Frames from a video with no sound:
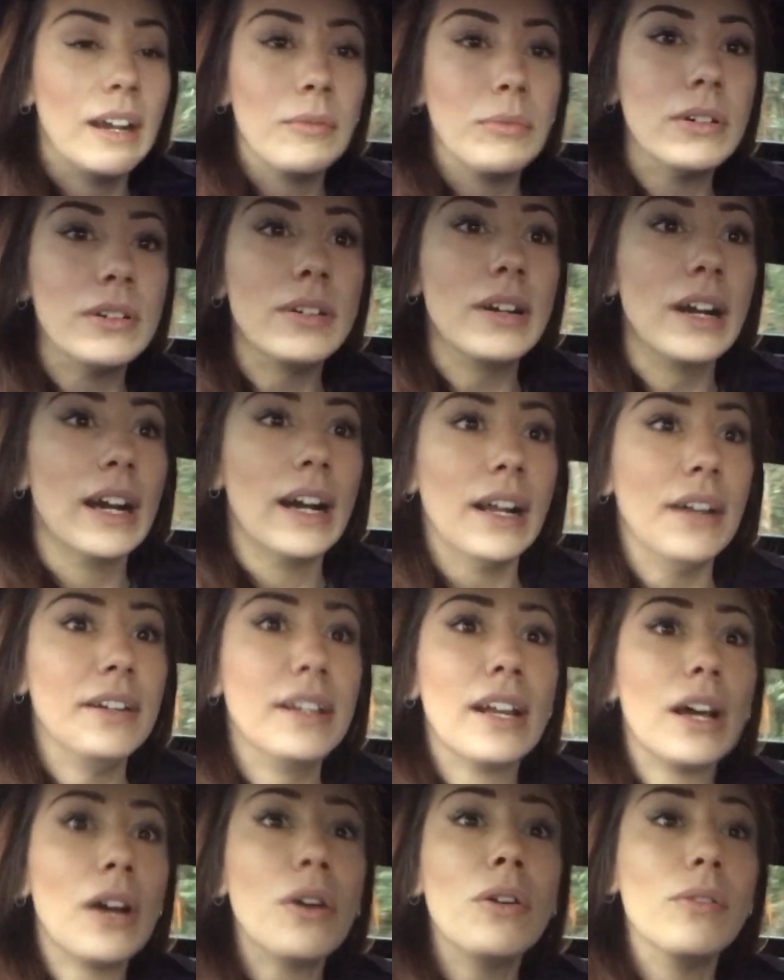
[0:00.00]
Well,
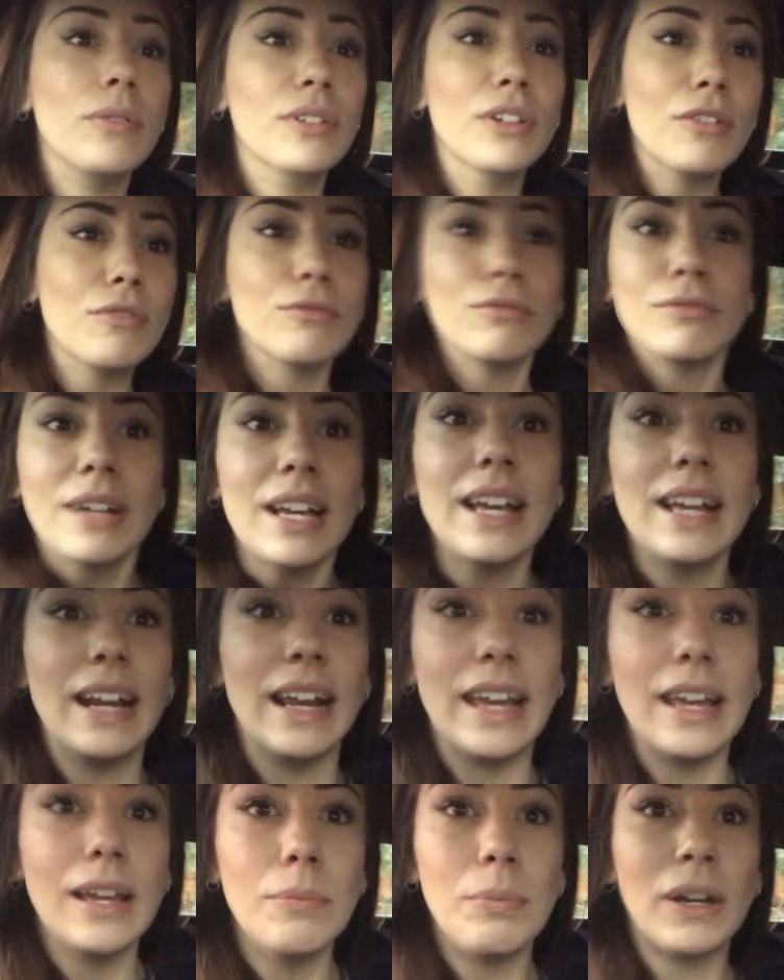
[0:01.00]
no, not
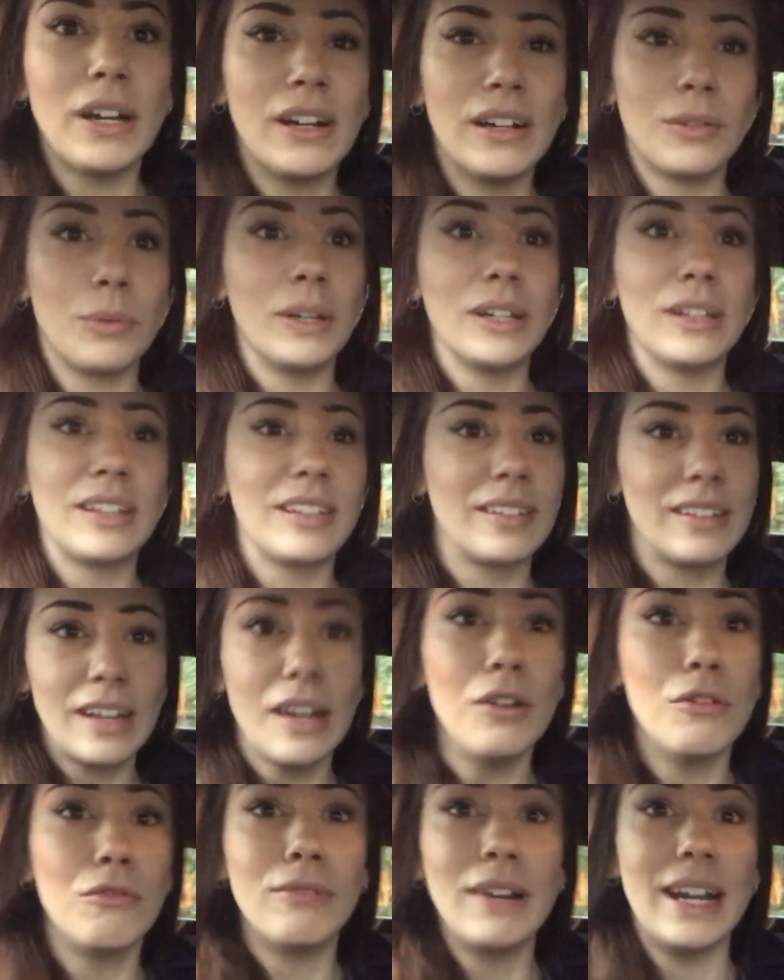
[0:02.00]
really, because we'd
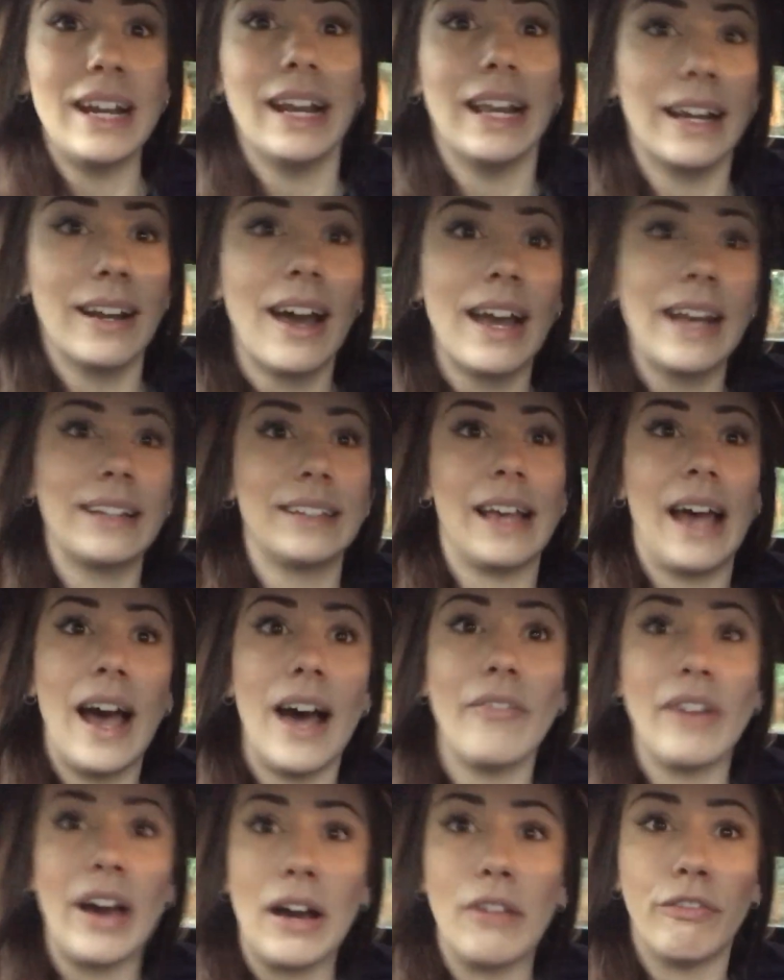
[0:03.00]
still really like to
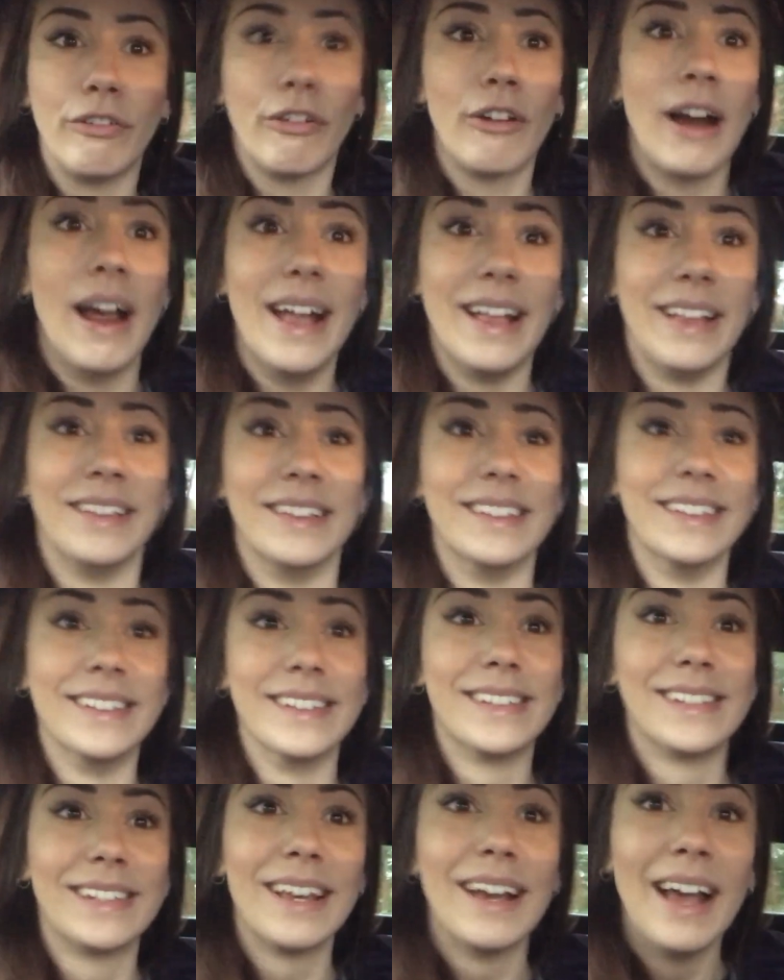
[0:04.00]
have our
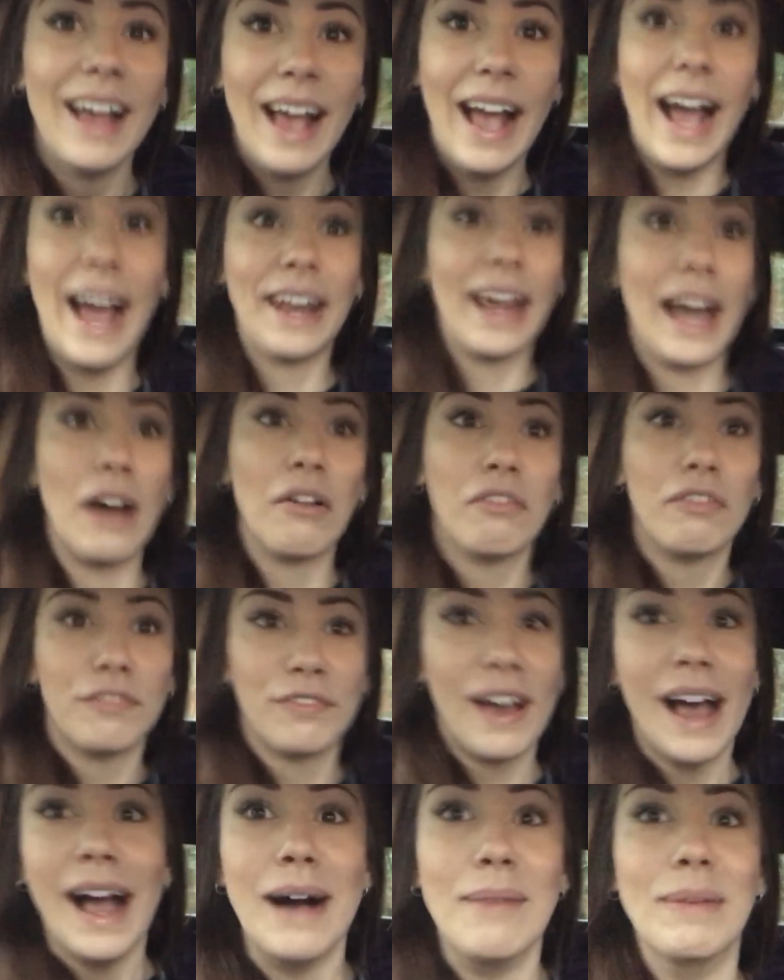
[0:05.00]
friends and our
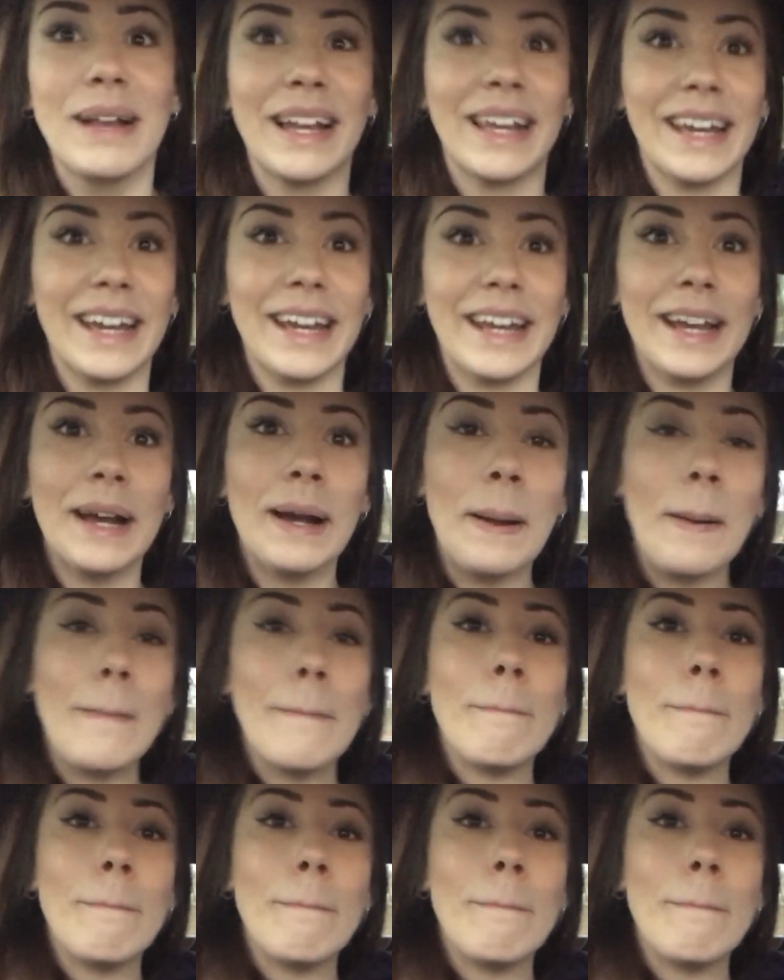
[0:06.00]
family.